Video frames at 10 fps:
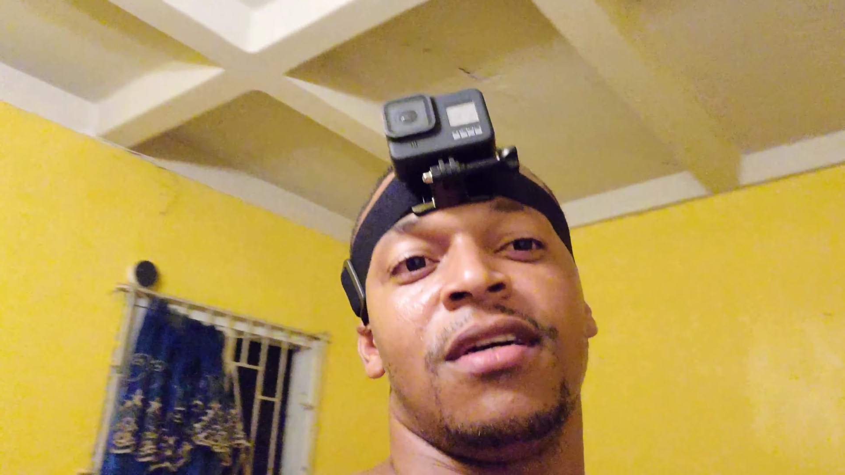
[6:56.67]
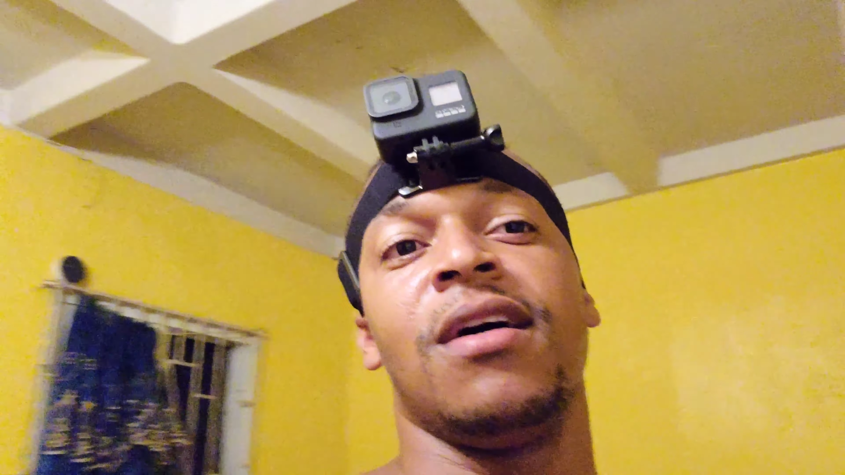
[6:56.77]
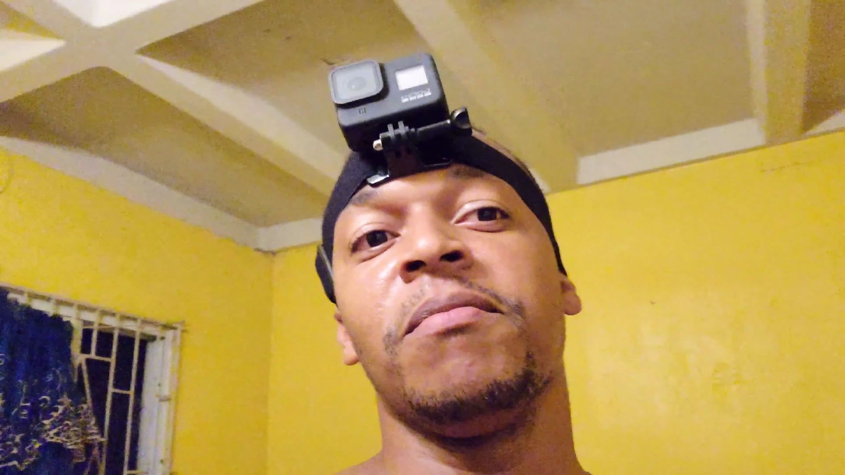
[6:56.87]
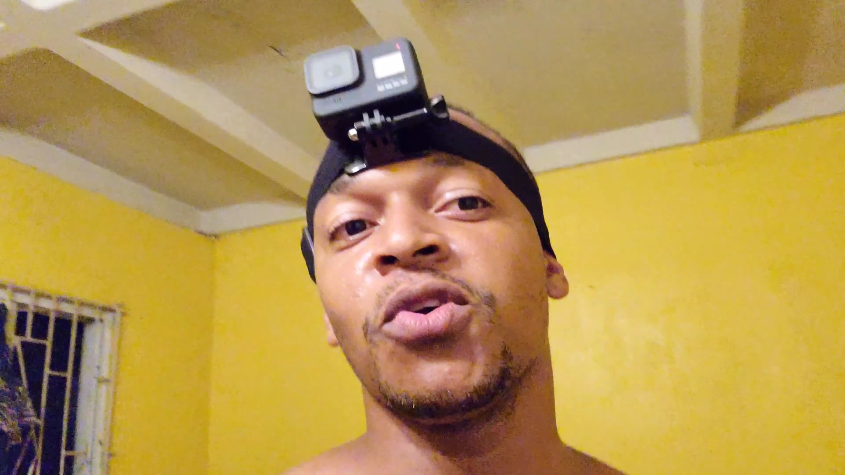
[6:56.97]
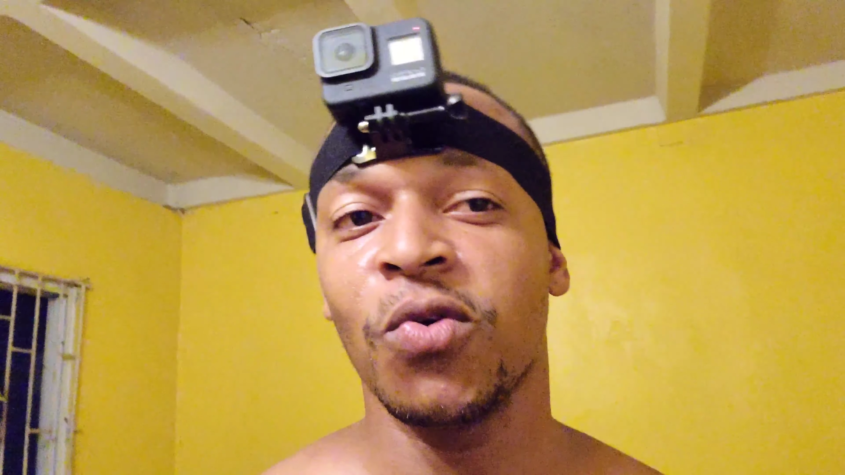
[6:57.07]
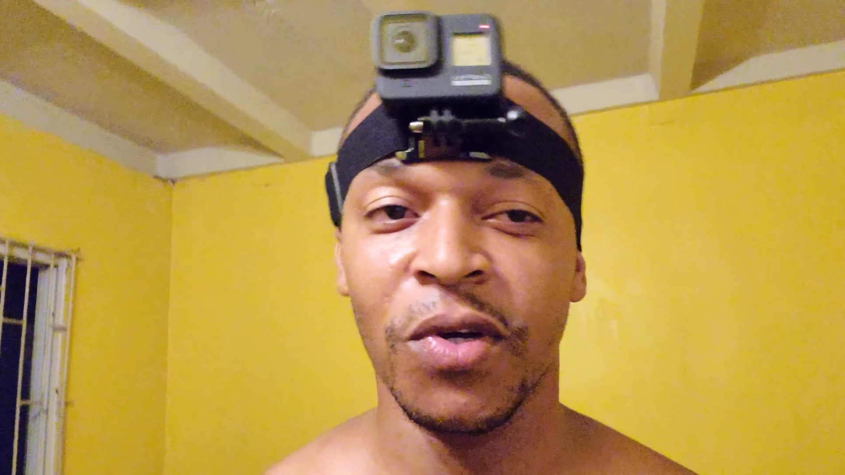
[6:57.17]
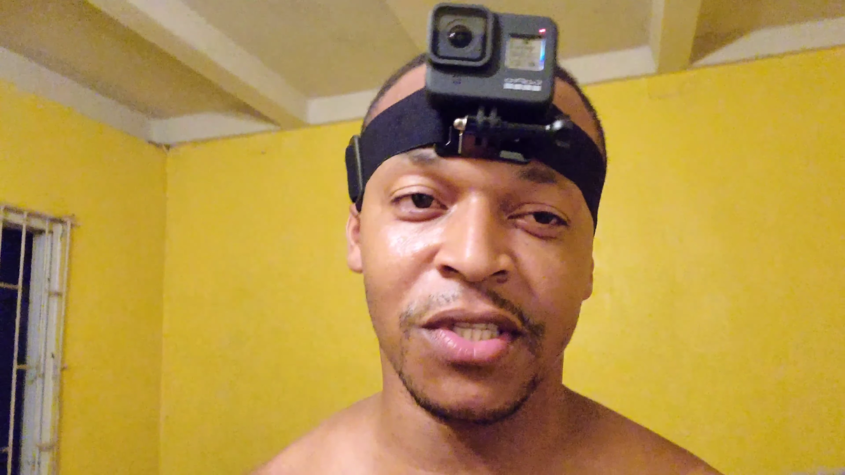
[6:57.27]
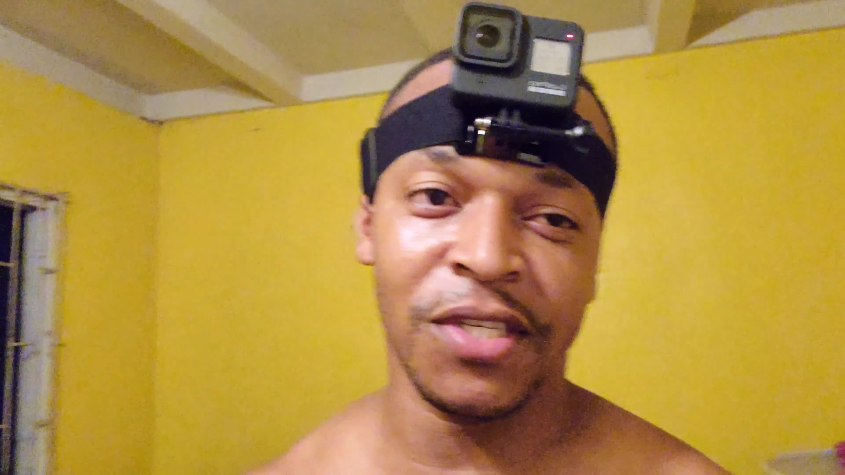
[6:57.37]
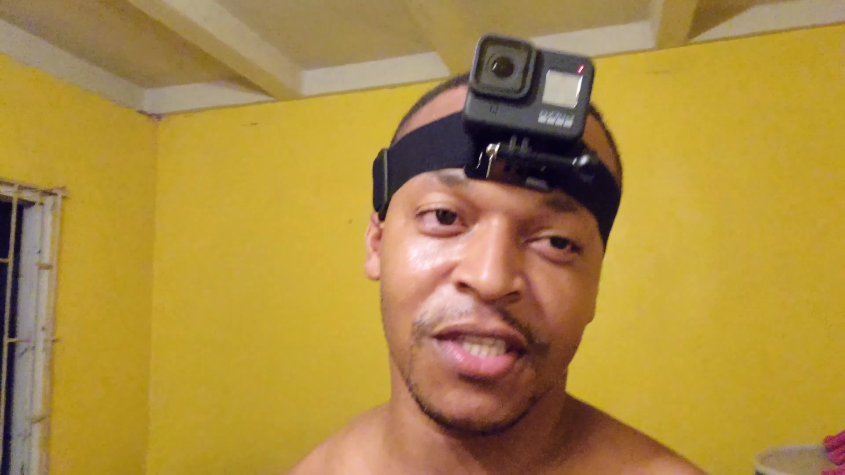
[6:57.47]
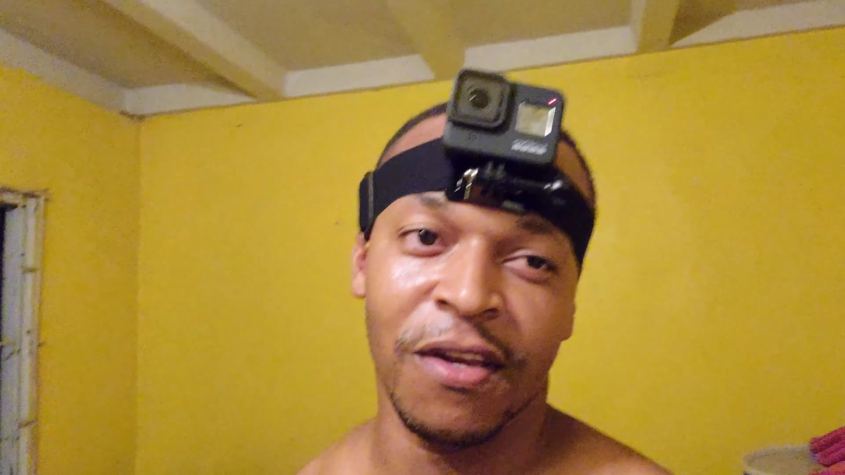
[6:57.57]
I'm
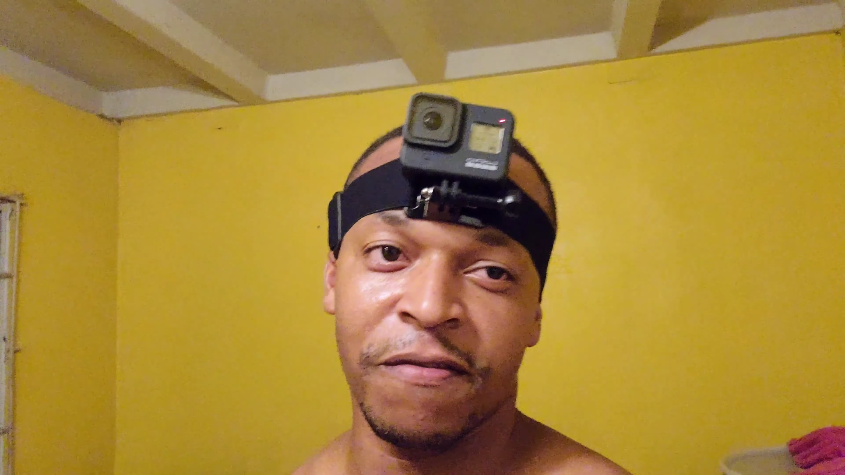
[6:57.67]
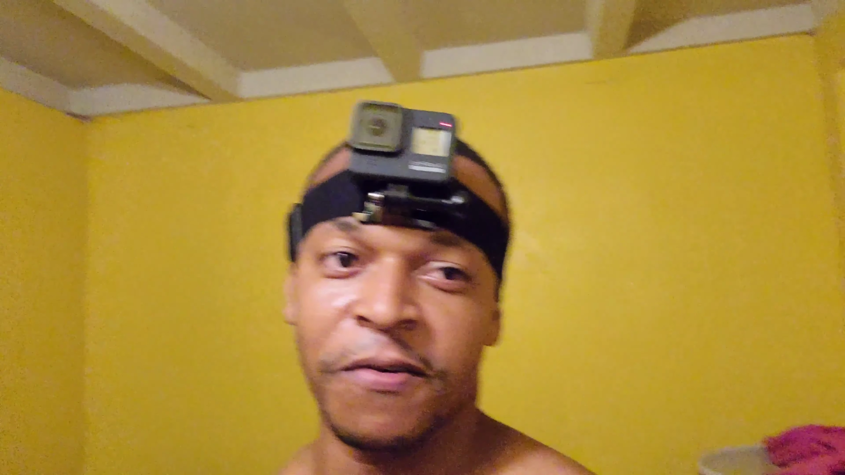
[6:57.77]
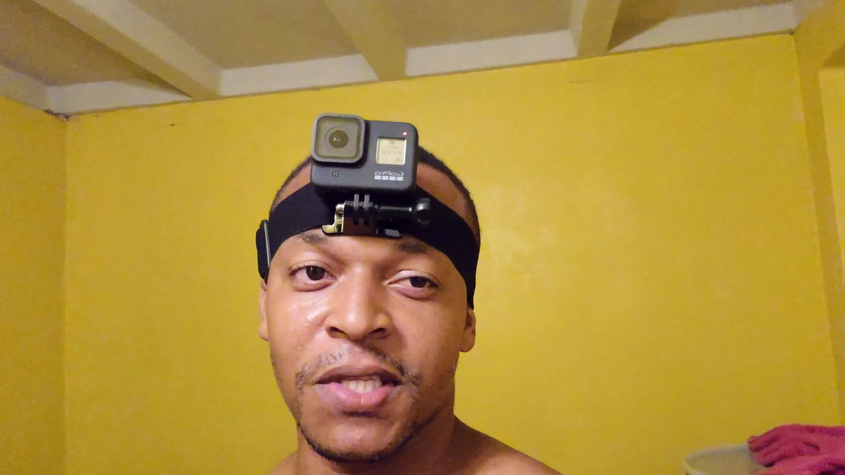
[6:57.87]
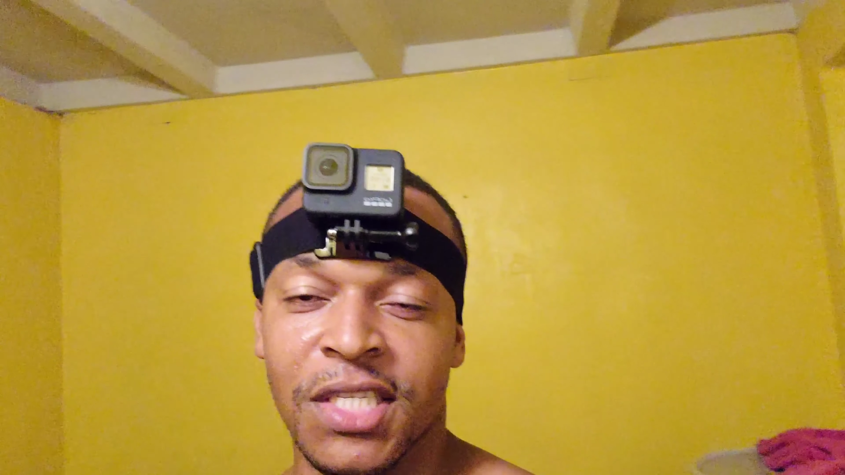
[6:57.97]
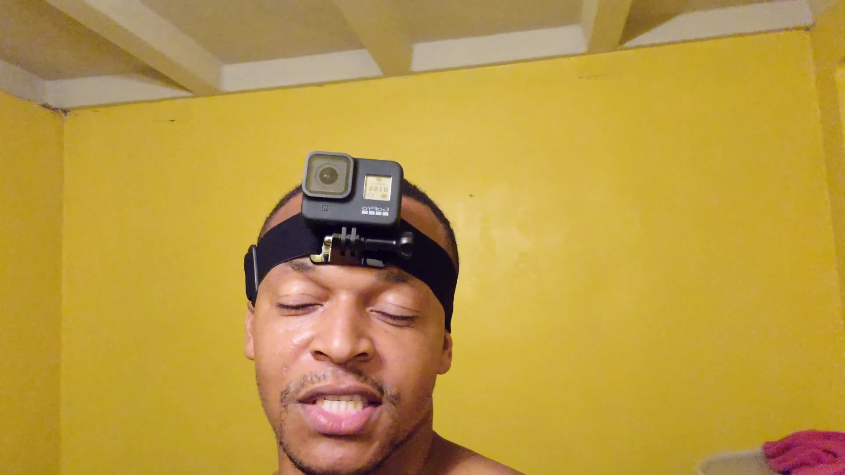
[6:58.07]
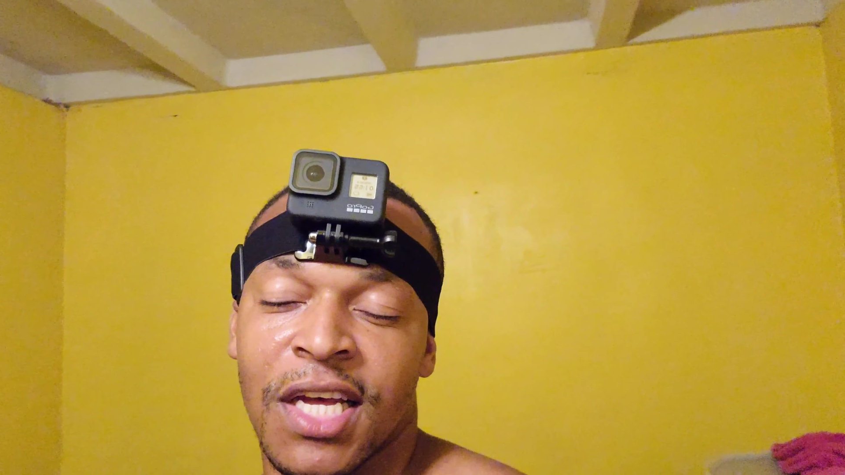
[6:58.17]
curious to see the footage